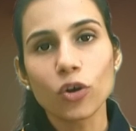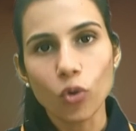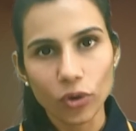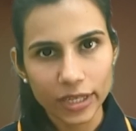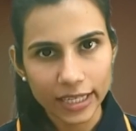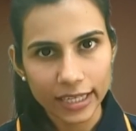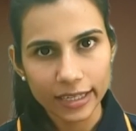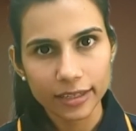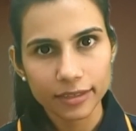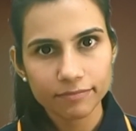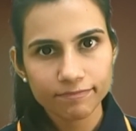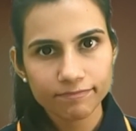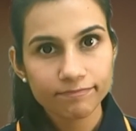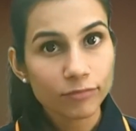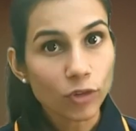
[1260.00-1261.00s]
accordingly.
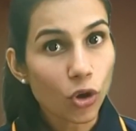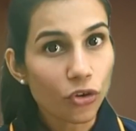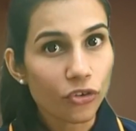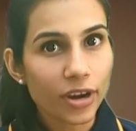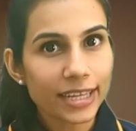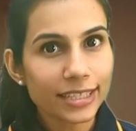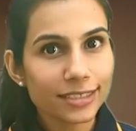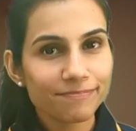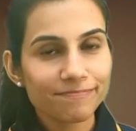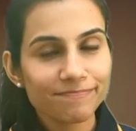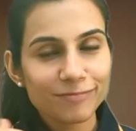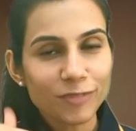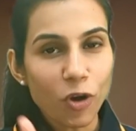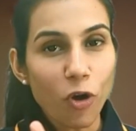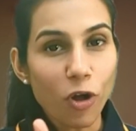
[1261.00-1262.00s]
All right?
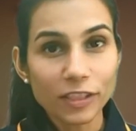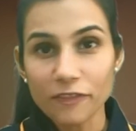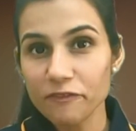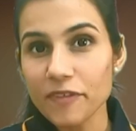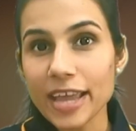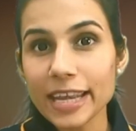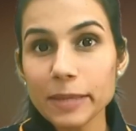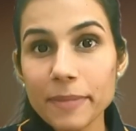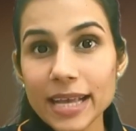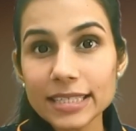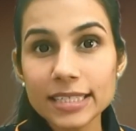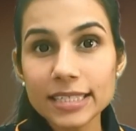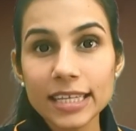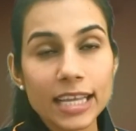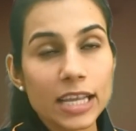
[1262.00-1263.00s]
All the very
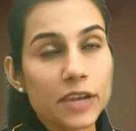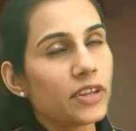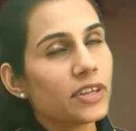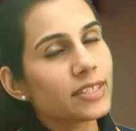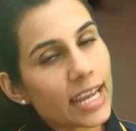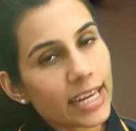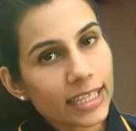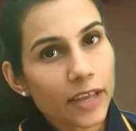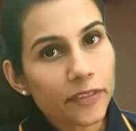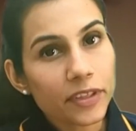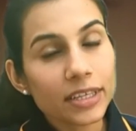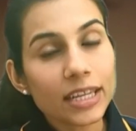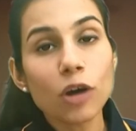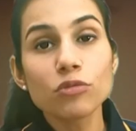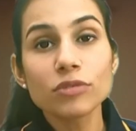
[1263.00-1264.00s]
best. If there is any
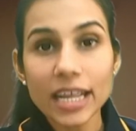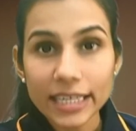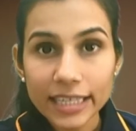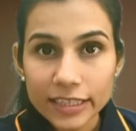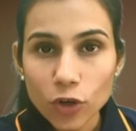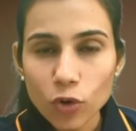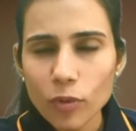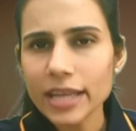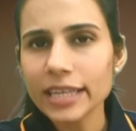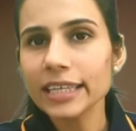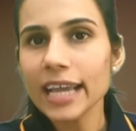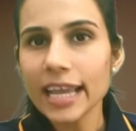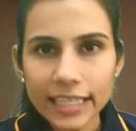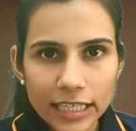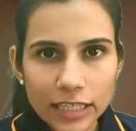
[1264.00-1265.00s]
other doubt, any other
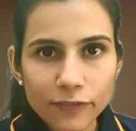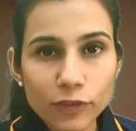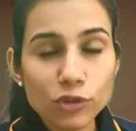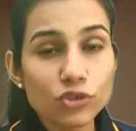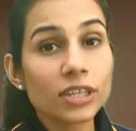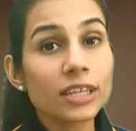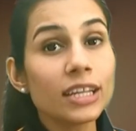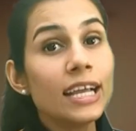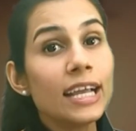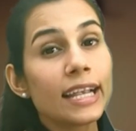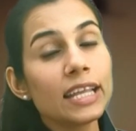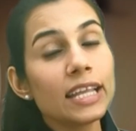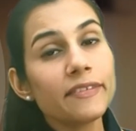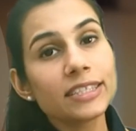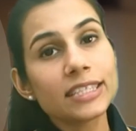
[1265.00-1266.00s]
query, any confusion,
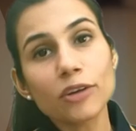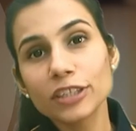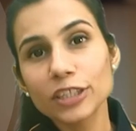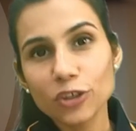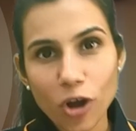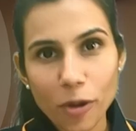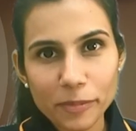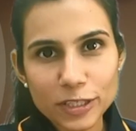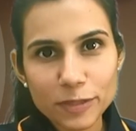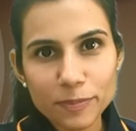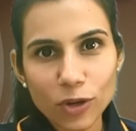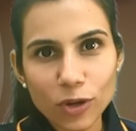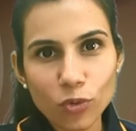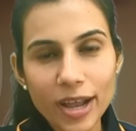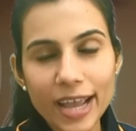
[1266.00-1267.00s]
leave it down in the comments
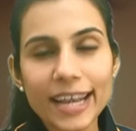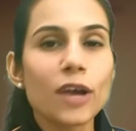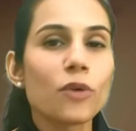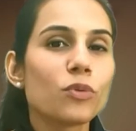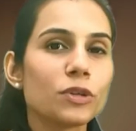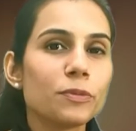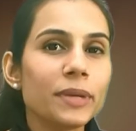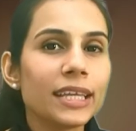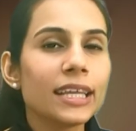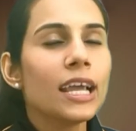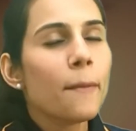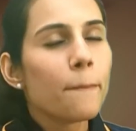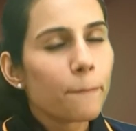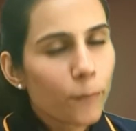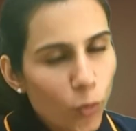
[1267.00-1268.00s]
below and I would be
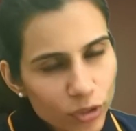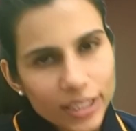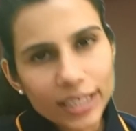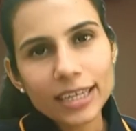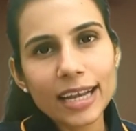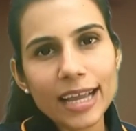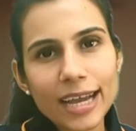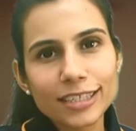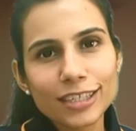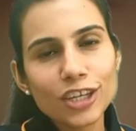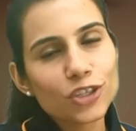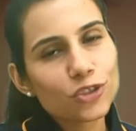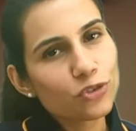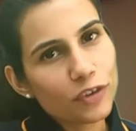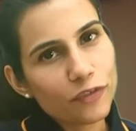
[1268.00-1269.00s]
more than glad
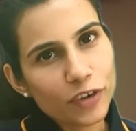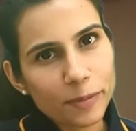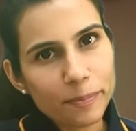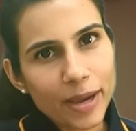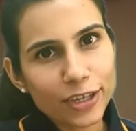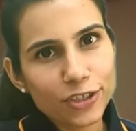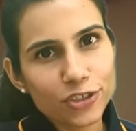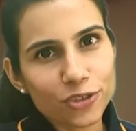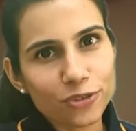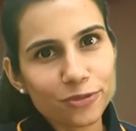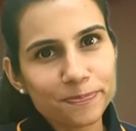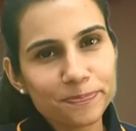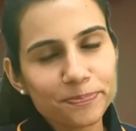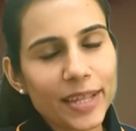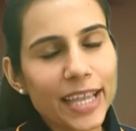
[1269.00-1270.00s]
to revert back to you.
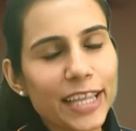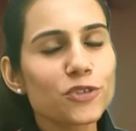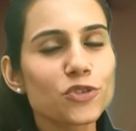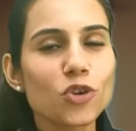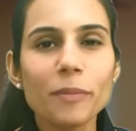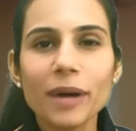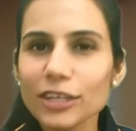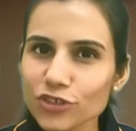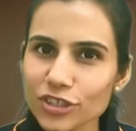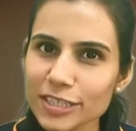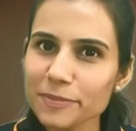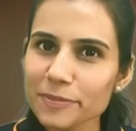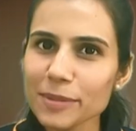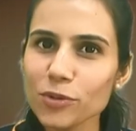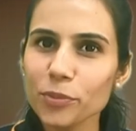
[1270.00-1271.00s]
Thank you so much.
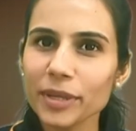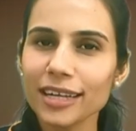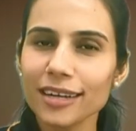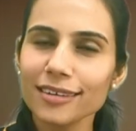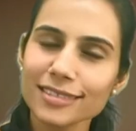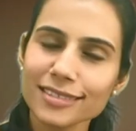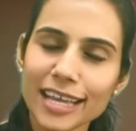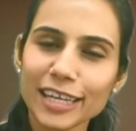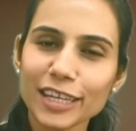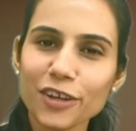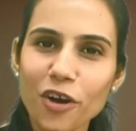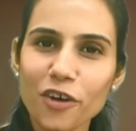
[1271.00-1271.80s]
It's me, Bhoomika, signing